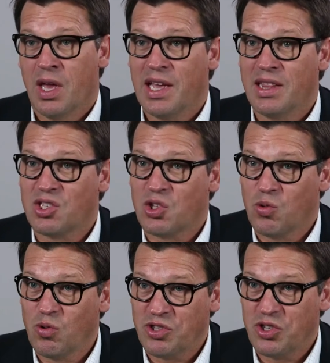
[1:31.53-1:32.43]
In the
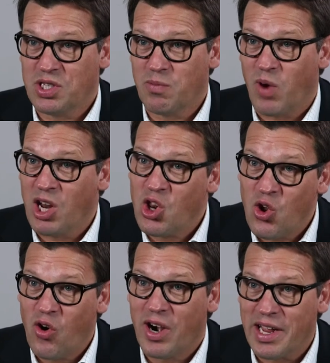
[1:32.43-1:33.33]
school system, by
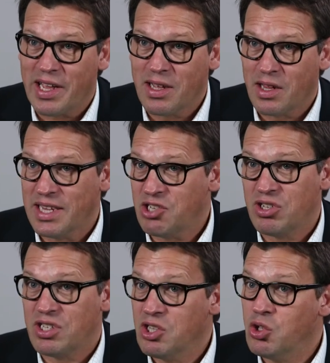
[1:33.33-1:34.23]
learning
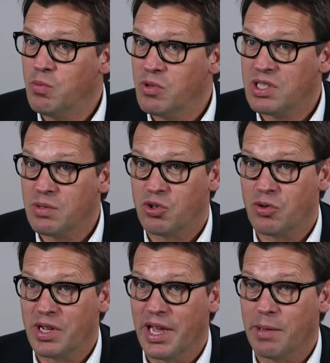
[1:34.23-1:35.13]
literacy, numeracy
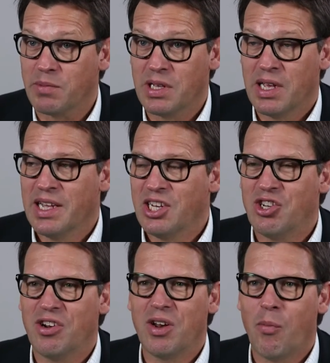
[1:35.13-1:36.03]
through games,
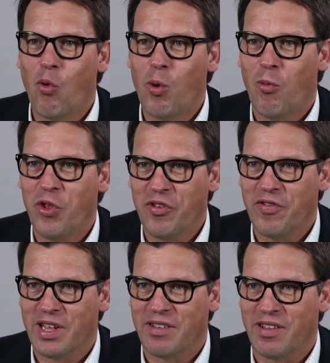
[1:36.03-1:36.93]
children are more
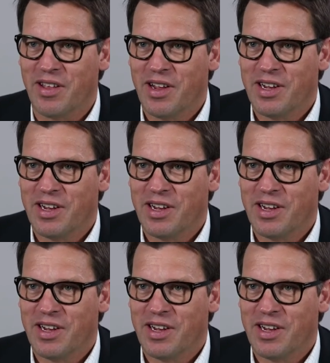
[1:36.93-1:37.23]
motivated.